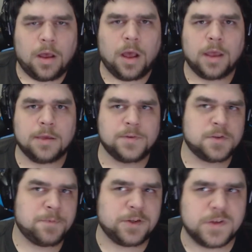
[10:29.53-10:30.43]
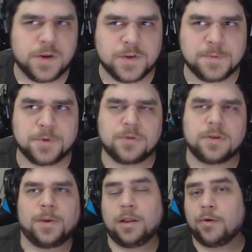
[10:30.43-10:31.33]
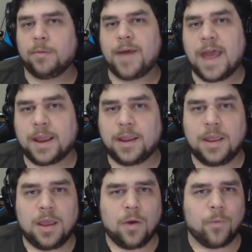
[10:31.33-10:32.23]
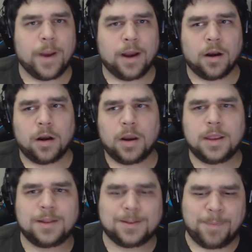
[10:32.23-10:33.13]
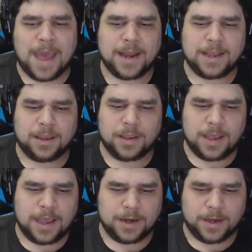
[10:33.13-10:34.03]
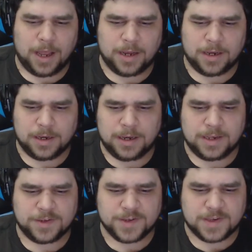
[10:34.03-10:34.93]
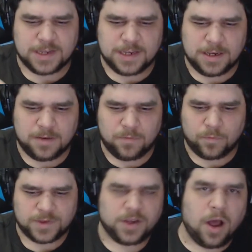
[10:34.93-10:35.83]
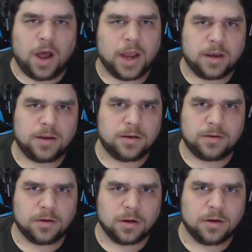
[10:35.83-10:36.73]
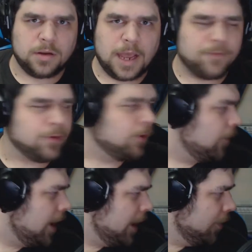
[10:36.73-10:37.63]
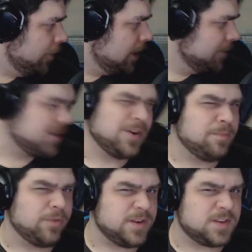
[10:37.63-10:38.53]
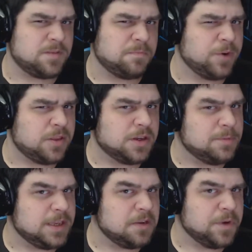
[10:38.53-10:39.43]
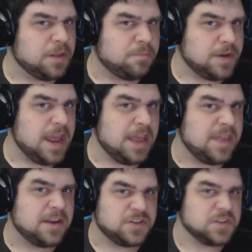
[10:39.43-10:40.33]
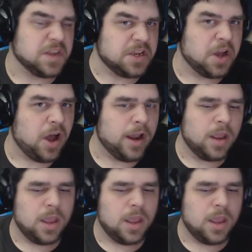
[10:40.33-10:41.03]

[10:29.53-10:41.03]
It was especially noticeable in my lower back, where padding had gotten, it just was gone after a while. It was already pretty thin to begin with, but then it's just like gone.